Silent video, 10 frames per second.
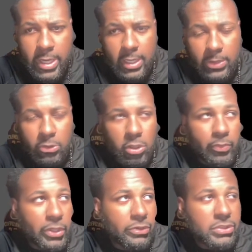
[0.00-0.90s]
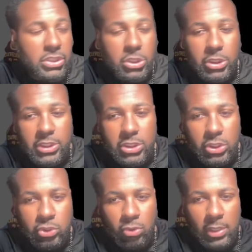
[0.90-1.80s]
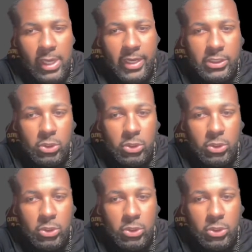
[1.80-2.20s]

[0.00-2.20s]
And they're going to play on City against the Detroit Lions,